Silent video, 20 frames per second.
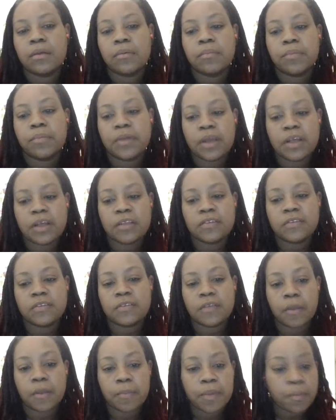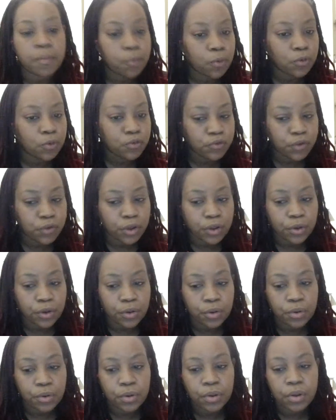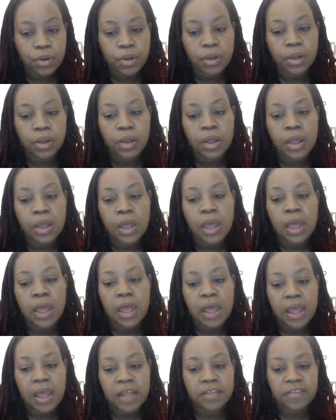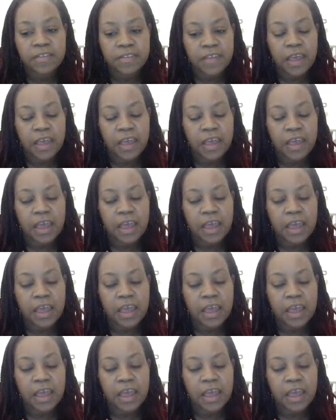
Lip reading: Because some people will trigger and say,